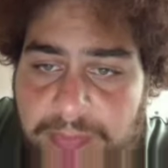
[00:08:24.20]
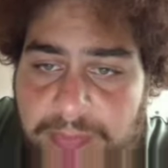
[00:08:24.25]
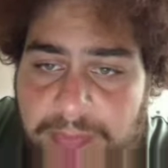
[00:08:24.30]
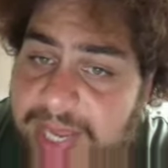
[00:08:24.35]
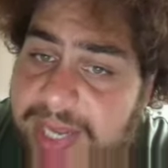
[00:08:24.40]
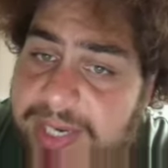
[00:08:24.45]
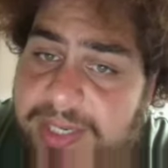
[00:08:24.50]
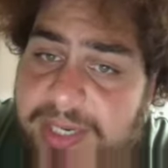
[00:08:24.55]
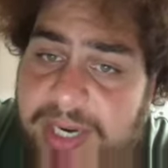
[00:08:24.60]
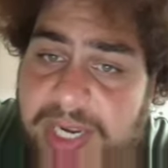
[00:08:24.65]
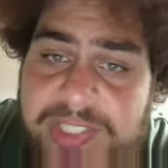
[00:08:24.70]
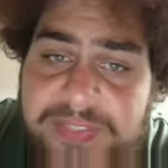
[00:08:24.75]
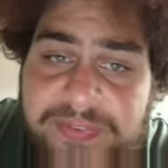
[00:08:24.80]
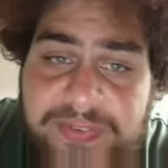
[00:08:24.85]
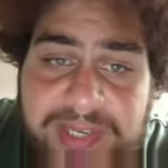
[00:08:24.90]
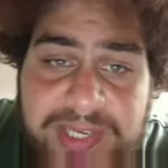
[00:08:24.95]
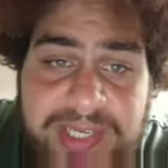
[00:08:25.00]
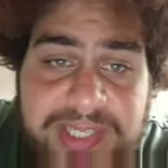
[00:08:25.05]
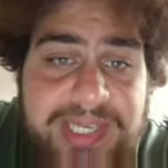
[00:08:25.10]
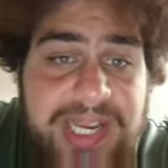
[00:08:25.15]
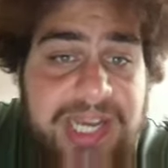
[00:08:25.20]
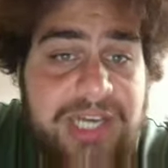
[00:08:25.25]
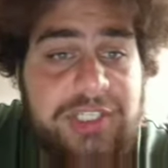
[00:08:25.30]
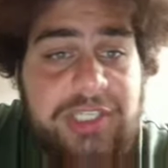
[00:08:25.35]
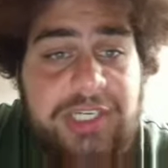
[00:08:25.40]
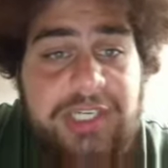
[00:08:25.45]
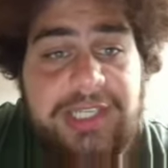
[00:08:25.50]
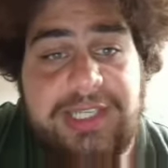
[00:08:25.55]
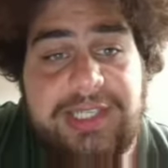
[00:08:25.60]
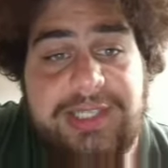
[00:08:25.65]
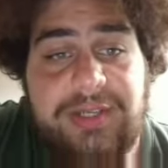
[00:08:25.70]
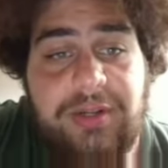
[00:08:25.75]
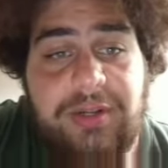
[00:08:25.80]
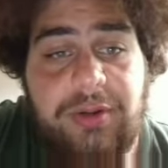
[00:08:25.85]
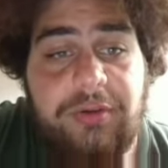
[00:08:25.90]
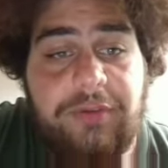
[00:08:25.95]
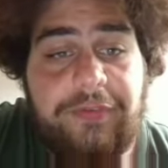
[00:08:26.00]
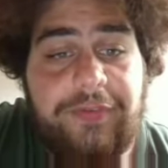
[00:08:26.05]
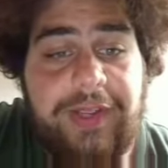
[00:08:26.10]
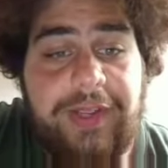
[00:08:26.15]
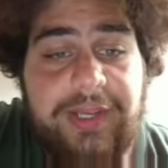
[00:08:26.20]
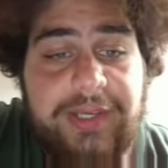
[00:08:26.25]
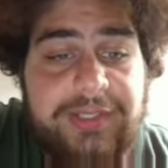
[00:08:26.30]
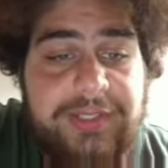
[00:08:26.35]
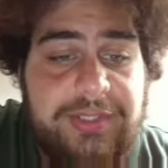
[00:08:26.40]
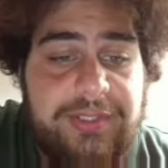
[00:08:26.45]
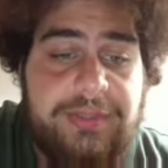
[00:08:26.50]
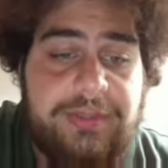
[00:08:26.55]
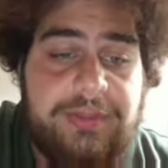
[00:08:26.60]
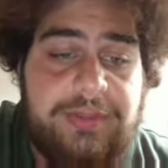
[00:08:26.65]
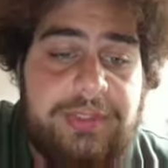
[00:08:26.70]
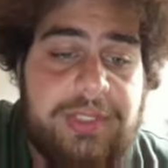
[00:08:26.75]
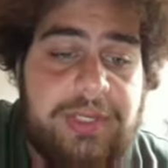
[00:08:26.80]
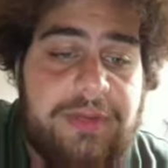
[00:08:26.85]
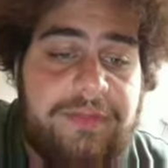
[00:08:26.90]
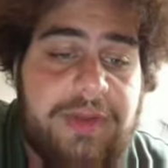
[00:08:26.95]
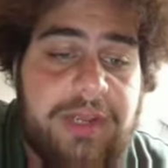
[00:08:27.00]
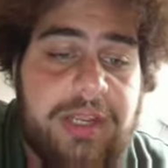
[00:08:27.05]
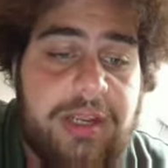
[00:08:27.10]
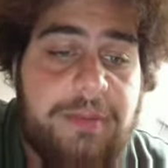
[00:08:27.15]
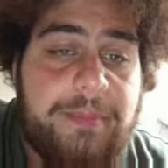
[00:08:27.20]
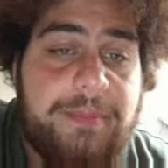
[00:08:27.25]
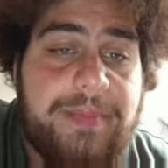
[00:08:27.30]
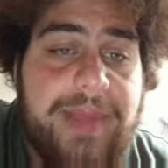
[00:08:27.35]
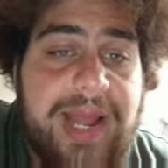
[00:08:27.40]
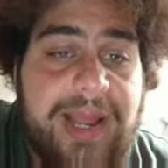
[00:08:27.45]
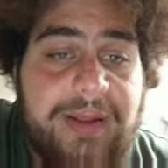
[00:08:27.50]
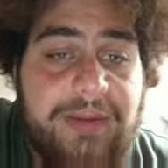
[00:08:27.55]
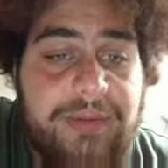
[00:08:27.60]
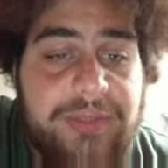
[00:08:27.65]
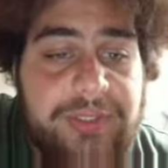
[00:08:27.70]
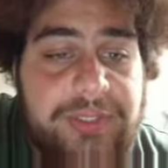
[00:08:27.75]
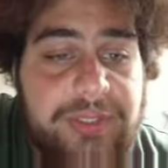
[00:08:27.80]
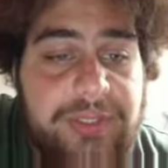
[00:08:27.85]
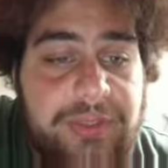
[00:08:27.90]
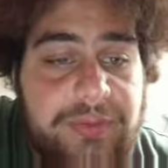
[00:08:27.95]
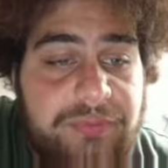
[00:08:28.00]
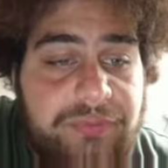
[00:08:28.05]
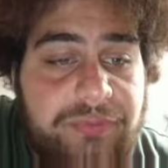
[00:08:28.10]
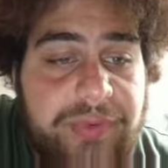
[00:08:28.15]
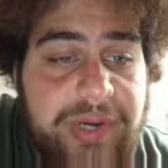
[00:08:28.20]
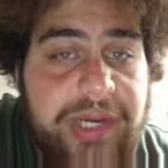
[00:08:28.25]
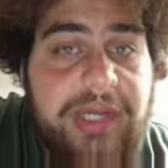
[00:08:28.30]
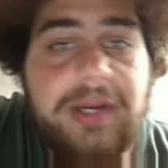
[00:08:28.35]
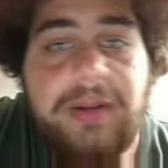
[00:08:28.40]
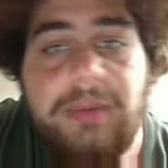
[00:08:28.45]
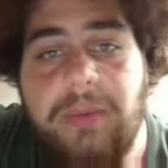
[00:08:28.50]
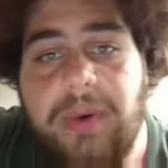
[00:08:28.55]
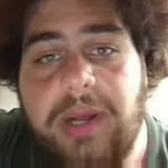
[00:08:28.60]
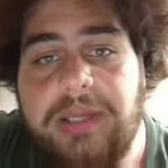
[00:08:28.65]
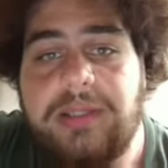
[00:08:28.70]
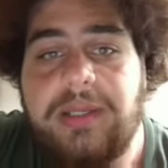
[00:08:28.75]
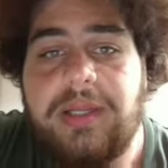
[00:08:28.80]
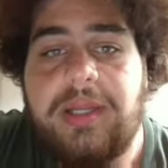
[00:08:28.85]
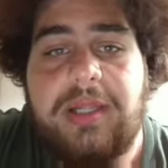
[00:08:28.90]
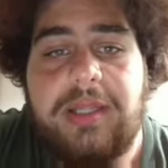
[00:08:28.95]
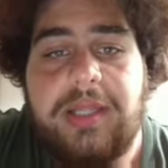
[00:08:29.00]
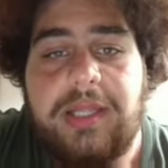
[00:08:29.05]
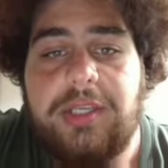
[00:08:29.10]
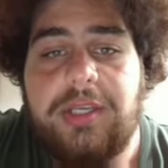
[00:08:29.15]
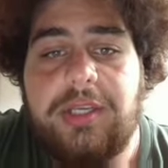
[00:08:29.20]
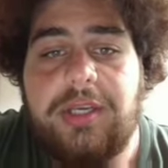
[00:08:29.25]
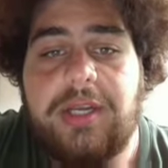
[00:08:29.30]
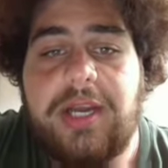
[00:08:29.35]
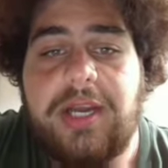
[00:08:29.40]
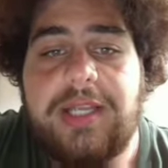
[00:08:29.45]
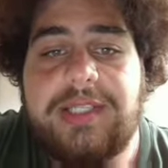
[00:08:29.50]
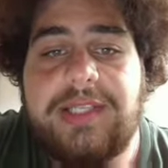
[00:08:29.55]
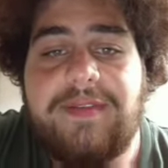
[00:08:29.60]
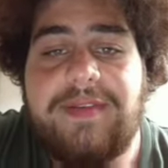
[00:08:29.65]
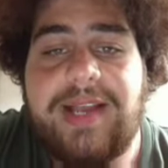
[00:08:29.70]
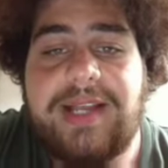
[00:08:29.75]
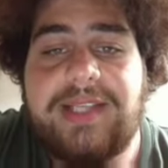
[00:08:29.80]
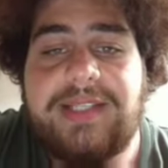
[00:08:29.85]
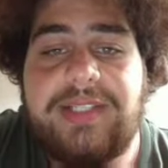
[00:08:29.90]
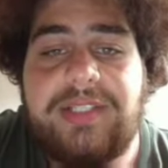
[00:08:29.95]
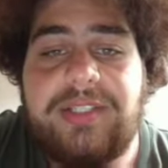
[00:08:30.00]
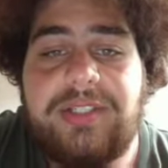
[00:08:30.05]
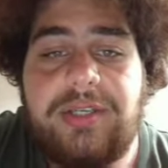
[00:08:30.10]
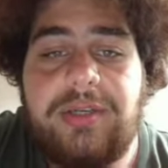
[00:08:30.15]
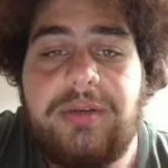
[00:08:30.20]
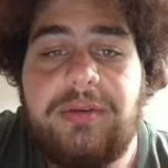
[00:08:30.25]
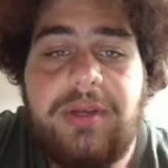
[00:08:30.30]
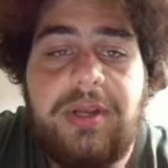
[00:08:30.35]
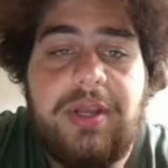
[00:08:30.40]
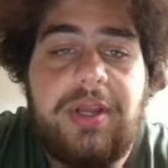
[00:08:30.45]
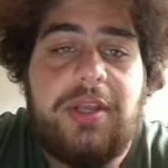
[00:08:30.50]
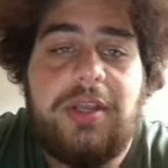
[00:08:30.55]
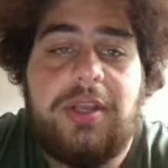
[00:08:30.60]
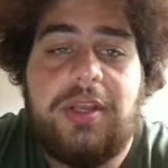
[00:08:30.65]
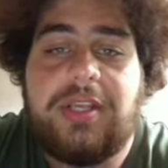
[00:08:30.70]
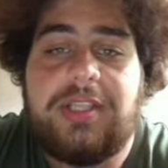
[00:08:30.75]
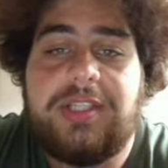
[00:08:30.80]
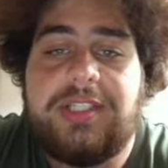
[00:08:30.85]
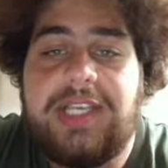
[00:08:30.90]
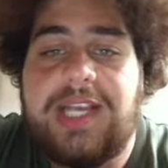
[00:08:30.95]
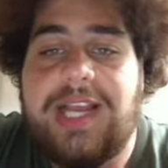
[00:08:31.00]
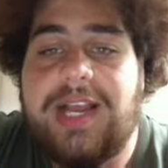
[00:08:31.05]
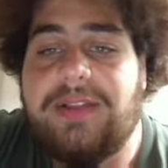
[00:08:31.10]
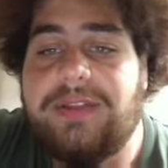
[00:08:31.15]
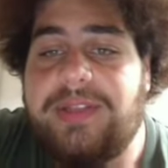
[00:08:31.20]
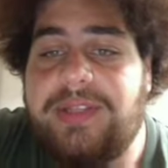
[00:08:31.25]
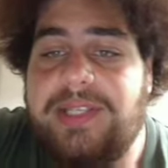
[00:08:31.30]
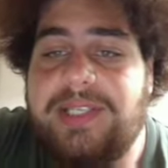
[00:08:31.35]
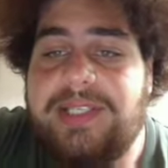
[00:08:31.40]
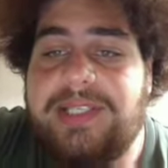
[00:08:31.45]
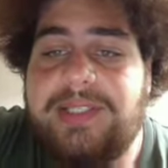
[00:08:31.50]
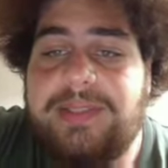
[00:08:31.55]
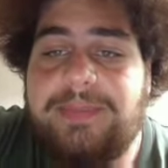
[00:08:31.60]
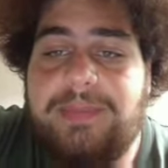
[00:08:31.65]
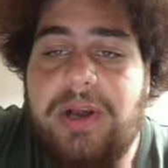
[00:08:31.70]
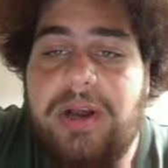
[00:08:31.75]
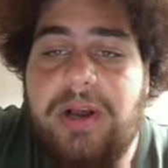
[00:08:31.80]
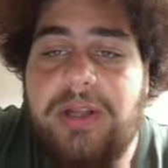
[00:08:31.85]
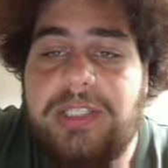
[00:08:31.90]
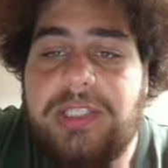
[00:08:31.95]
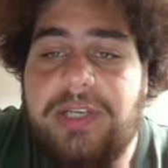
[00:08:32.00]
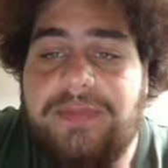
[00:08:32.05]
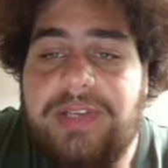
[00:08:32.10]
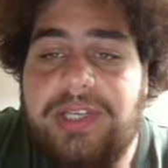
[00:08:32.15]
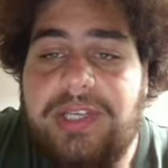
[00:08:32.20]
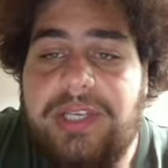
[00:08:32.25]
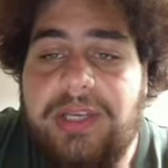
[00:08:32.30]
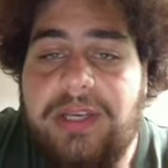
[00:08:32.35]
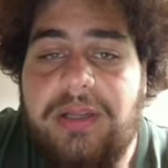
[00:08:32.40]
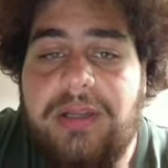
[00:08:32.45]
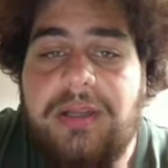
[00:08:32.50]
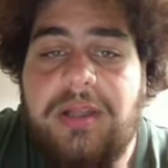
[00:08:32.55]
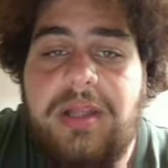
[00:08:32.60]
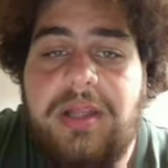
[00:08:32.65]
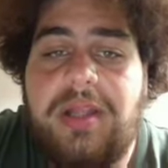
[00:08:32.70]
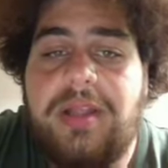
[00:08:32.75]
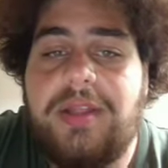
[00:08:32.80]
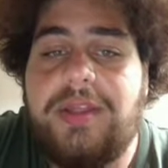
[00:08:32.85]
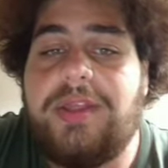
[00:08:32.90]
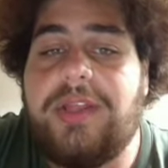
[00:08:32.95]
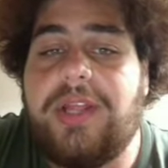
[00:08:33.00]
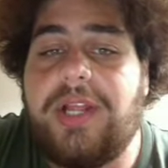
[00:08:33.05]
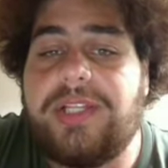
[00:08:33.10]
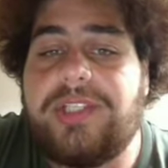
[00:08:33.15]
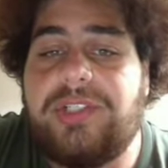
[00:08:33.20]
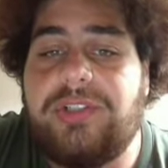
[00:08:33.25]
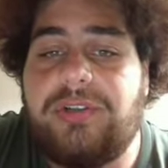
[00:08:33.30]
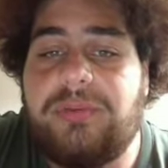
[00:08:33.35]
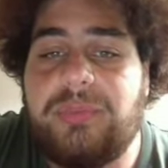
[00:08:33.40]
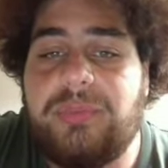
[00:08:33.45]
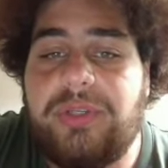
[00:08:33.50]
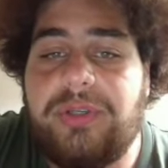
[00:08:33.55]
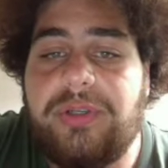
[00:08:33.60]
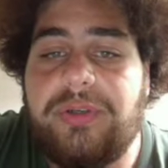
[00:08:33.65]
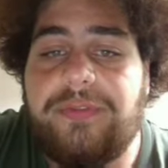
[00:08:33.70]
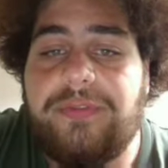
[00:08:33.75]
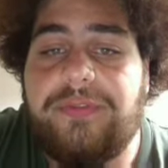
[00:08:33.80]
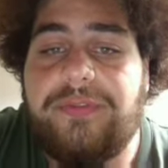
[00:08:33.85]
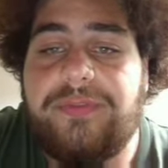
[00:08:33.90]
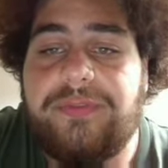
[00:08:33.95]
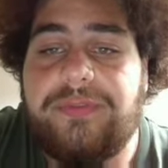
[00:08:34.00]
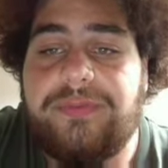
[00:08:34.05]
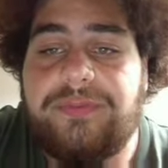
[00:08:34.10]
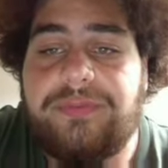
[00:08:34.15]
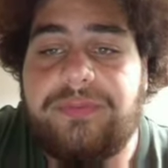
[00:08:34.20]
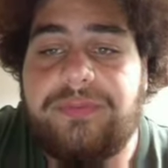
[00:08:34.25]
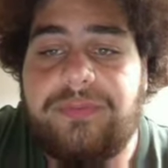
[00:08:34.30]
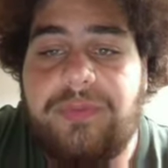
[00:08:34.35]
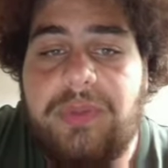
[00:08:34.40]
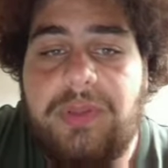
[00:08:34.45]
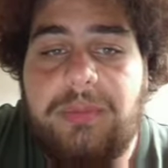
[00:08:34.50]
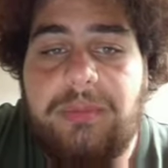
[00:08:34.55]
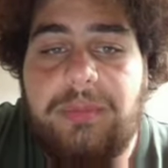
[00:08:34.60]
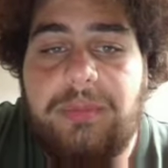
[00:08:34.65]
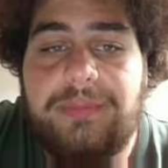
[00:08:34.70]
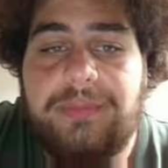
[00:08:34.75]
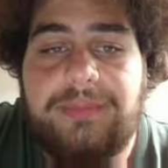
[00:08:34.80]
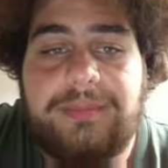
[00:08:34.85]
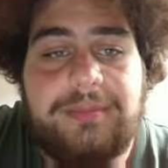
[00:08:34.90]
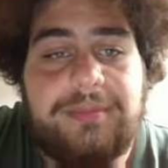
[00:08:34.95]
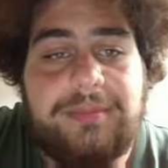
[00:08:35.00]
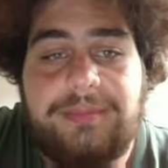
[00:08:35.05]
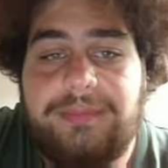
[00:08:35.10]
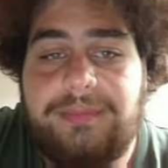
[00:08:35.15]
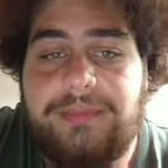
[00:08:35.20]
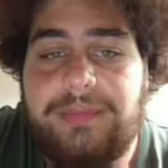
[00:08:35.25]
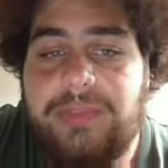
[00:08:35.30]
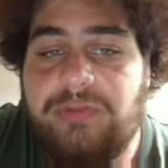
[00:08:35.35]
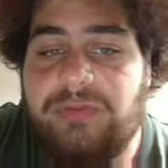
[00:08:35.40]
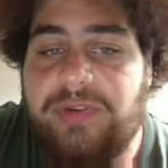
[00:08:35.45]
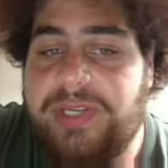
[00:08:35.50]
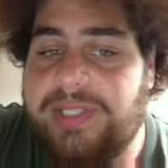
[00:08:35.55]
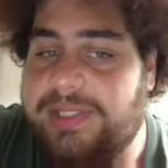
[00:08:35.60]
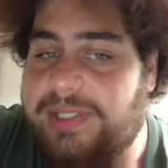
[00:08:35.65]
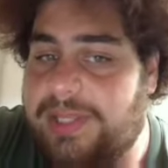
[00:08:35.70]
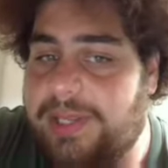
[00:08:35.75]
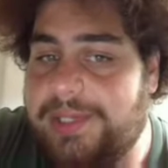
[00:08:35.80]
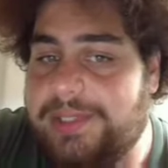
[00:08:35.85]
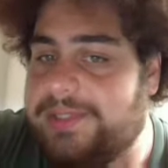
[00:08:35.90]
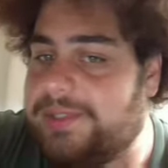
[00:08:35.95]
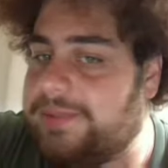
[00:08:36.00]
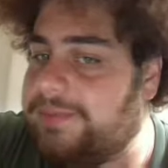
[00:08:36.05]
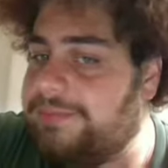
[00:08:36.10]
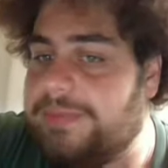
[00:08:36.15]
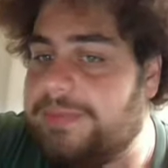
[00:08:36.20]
And the nice thing is actually these are all fixed. So if I go back onto the regular one that you guys have access to, you can see how this part over here does not move. But the rest does.